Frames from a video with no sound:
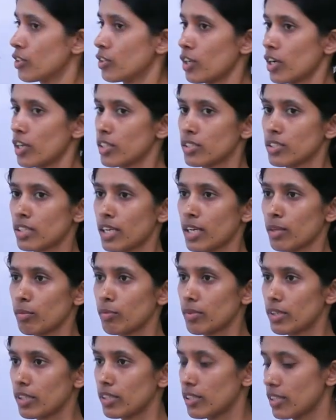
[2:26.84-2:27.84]
your
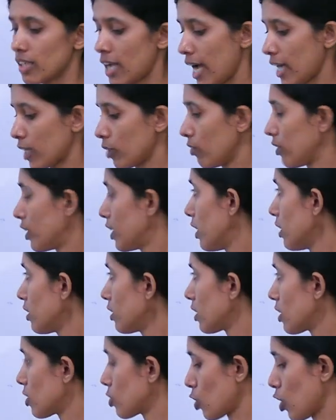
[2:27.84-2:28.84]
cerebral
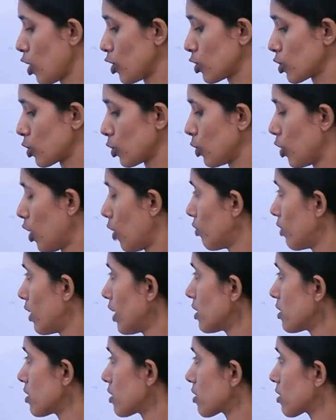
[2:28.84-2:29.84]
aqueduct is also known
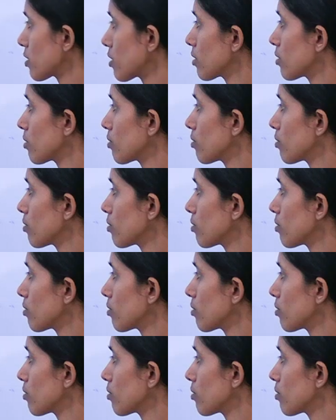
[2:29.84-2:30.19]
as